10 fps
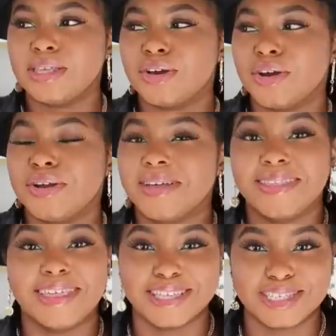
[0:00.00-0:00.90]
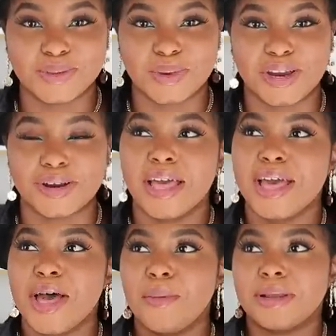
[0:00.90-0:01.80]
either, this is weird,
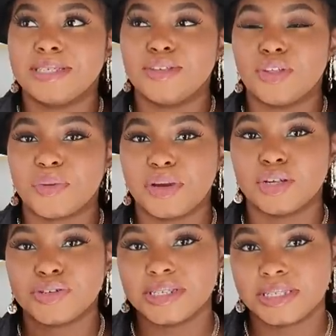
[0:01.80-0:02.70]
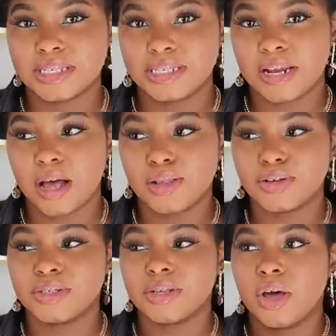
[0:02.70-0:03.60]
but it's either
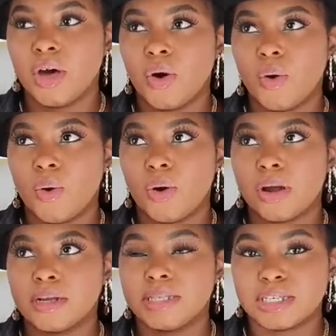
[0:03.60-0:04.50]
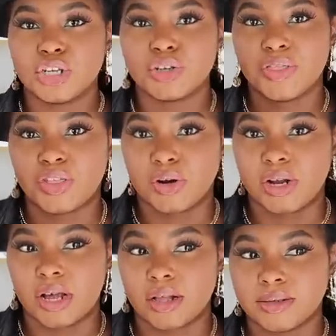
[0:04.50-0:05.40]
$360 or
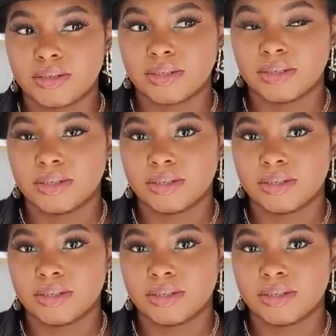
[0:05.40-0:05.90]
$630.